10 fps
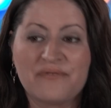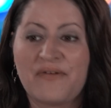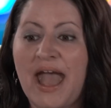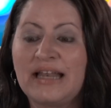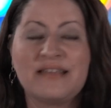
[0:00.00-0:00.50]

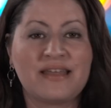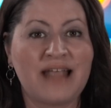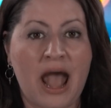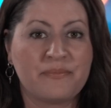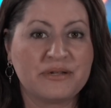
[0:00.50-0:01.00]
If
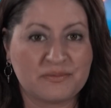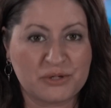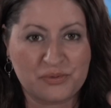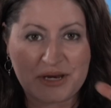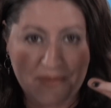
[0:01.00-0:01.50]
anything happens
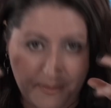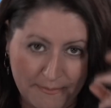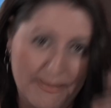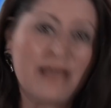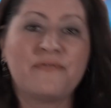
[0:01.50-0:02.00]
between
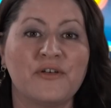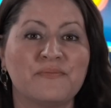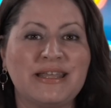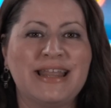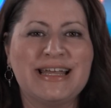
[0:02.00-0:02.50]
my
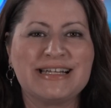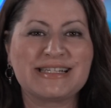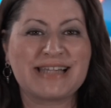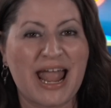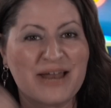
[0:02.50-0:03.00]
filming
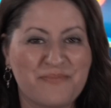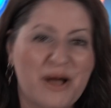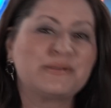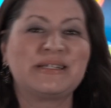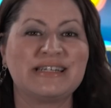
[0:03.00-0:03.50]
this and
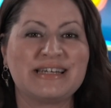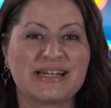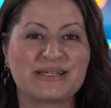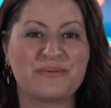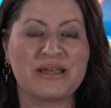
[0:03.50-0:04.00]
posting it
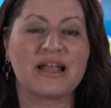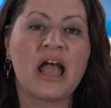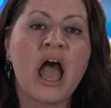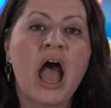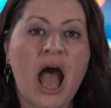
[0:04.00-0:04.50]
next week,
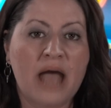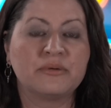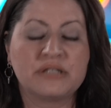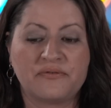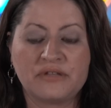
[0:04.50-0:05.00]
I
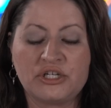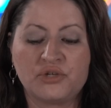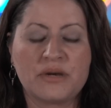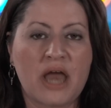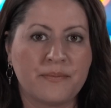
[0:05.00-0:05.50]
will definitely
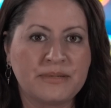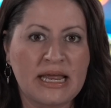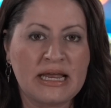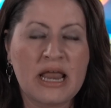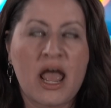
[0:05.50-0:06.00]
do an
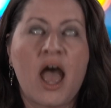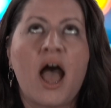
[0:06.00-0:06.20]
update.